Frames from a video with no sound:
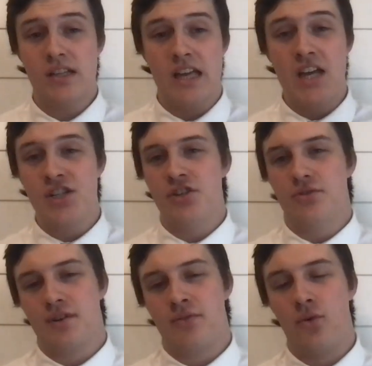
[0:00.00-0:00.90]

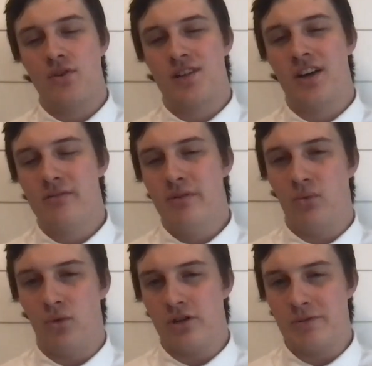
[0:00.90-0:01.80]
issues. Of course, it could have
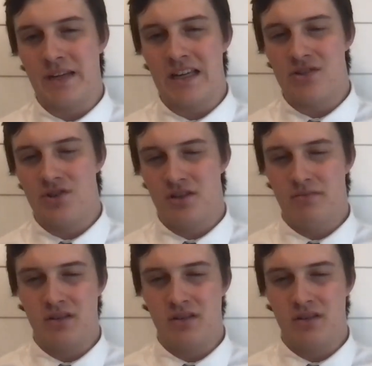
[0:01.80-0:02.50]
been worse because there's just a